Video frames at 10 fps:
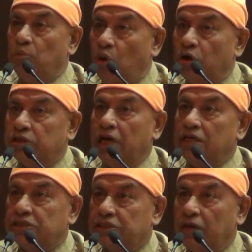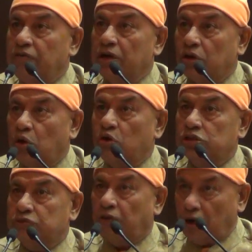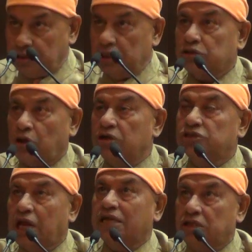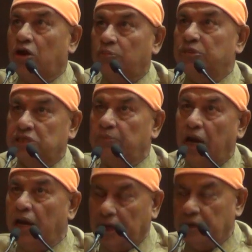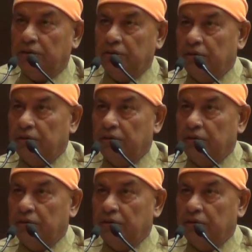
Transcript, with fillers: more than seven crores for this construction of this building.